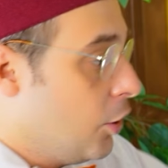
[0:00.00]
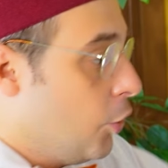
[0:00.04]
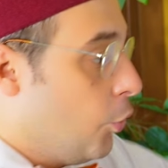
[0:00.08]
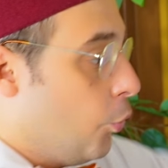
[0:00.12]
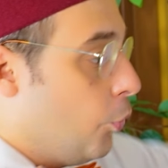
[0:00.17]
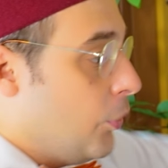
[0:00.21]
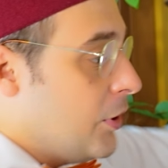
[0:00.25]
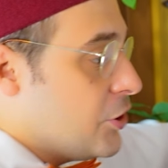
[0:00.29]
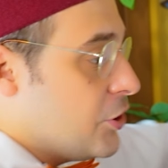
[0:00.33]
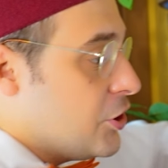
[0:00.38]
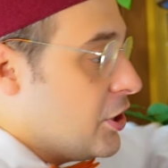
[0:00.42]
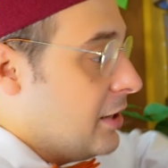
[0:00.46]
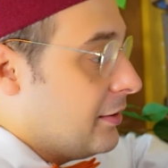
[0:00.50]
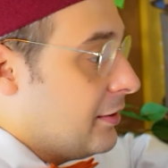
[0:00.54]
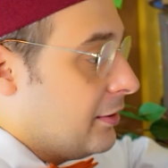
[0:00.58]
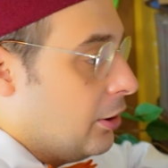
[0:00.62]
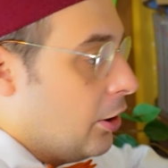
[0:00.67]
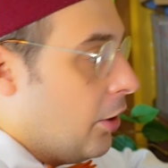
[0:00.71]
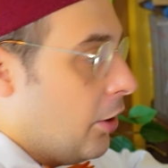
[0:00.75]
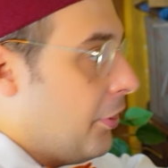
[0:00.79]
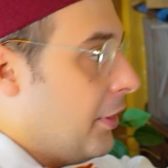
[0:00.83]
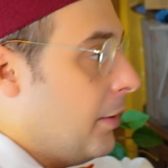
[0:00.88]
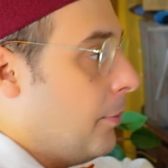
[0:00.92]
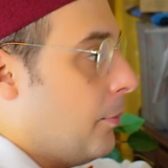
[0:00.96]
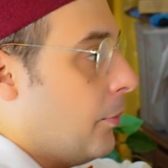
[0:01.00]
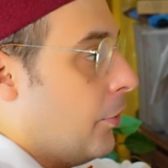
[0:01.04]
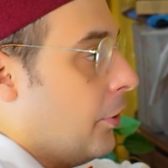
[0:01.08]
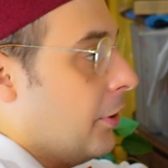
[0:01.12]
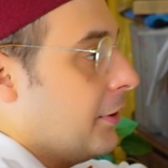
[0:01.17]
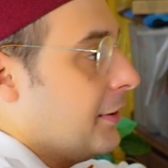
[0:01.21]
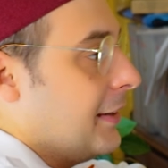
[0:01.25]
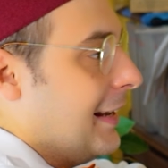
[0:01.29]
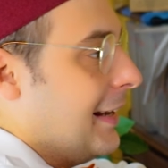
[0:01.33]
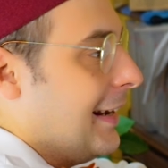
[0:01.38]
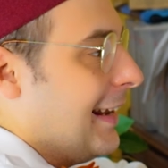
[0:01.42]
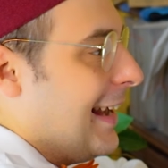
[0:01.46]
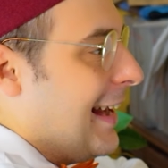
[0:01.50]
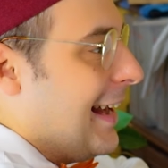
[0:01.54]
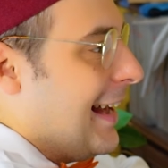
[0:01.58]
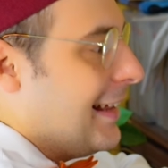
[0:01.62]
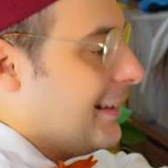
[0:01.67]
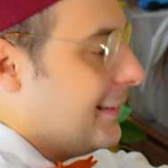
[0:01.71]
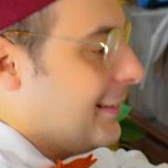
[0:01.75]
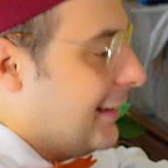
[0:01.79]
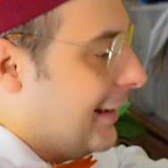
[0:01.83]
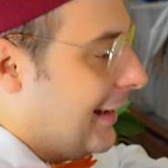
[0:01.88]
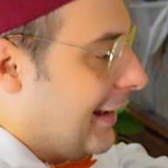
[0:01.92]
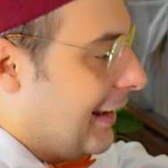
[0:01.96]
which is nothing more than
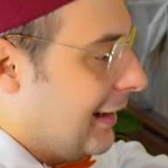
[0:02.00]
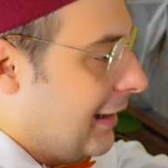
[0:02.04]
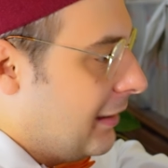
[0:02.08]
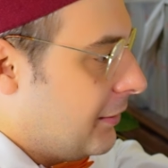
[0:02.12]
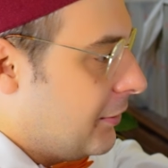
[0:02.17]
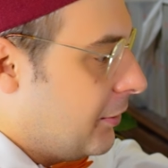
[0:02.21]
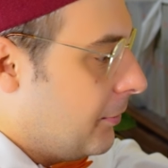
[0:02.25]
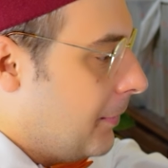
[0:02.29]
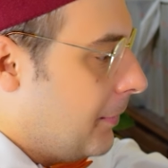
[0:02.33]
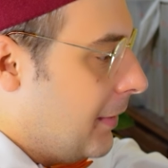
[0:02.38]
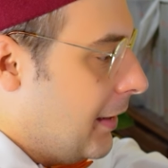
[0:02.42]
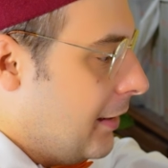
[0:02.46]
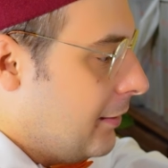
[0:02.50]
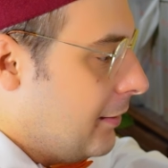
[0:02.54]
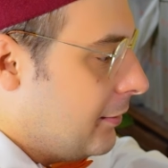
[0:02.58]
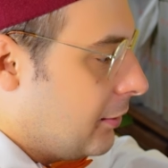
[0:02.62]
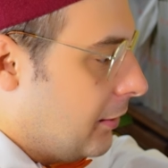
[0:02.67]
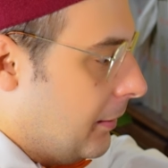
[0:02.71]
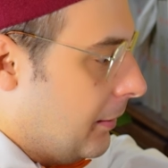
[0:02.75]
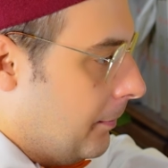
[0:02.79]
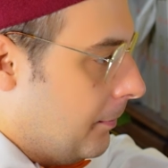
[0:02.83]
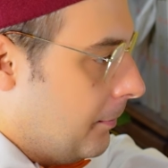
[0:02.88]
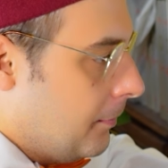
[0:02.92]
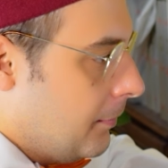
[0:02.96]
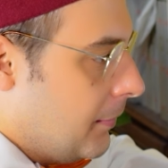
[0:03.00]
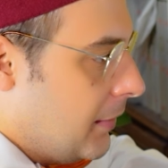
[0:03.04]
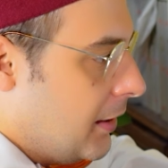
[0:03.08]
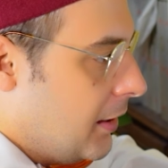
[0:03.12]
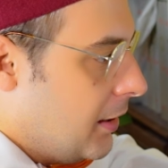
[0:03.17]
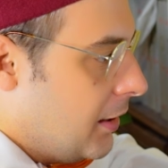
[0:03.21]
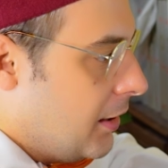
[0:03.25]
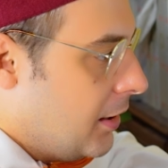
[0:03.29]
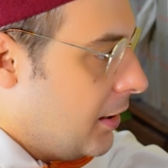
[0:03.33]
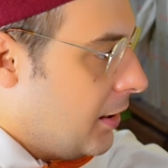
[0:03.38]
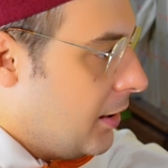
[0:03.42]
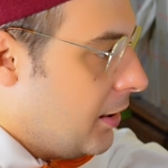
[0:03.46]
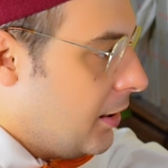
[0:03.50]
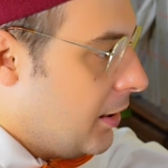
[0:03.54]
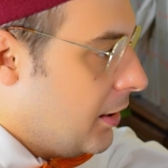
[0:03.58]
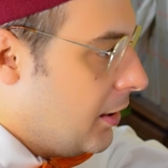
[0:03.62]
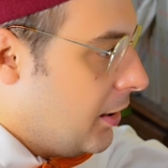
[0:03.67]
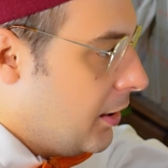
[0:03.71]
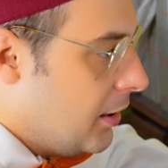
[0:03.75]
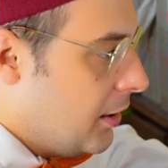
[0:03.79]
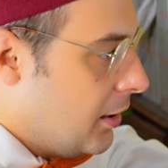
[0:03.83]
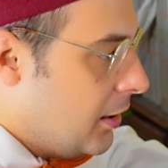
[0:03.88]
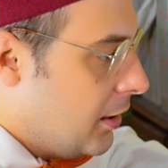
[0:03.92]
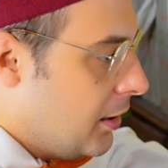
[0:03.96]
adding another bass,
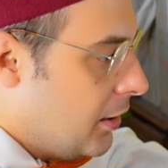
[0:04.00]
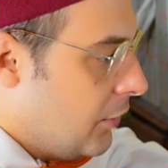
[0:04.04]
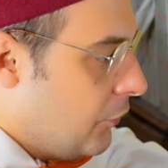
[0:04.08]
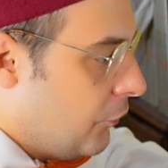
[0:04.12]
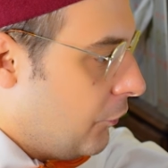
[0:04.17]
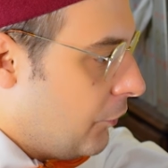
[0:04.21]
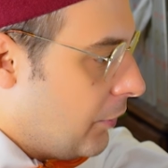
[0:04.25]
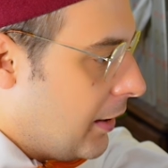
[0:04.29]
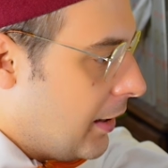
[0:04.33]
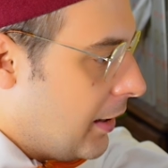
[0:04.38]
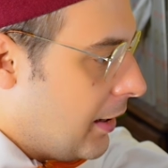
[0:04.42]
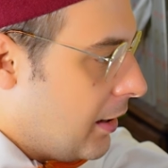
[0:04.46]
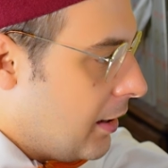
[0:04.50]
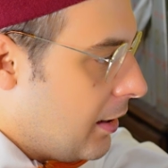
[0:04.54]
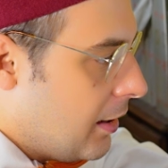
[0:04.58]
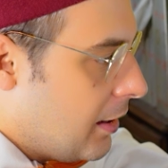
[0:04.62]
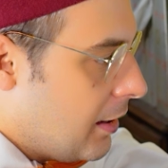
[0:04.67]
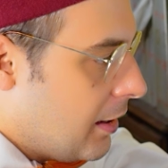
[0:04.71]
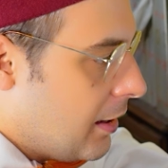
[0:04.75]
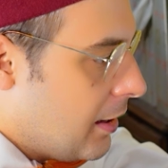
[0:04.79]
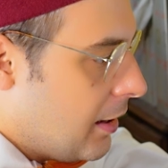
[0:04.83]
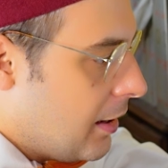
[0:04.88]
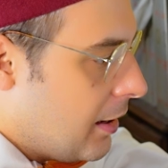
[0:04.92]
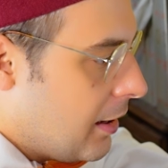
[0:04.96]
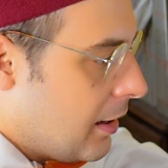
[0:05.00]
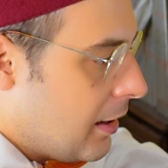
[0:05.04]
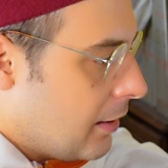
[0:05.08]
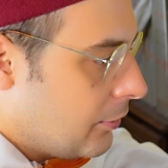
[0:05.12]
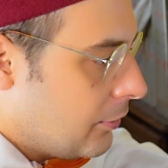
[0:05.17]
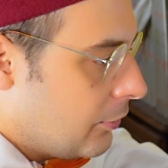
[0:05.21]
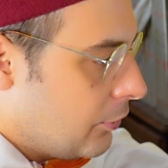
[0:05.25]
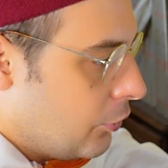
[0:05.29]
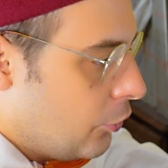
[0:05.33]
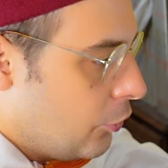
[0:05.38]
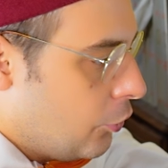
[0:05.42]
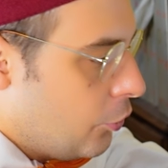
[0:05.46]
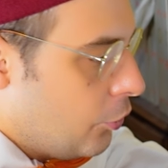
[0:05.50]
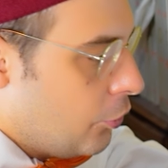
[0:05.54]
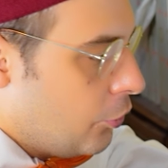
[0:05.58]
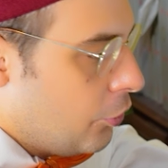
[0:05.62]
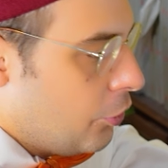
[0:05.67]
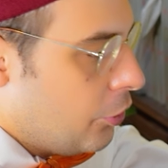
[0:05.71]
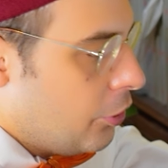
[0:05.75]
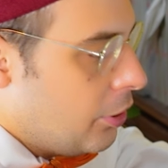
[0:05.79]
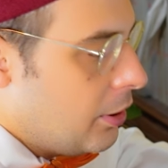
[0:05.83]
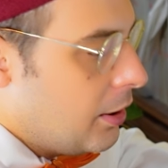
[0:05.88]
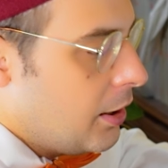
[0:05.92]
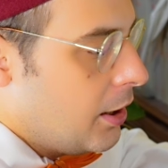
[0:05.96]
mi, fa,
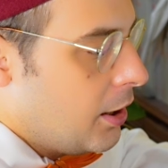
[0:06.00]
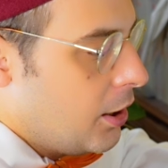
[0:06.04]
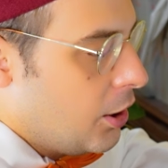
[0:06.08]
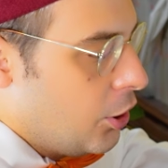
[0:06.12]
sol,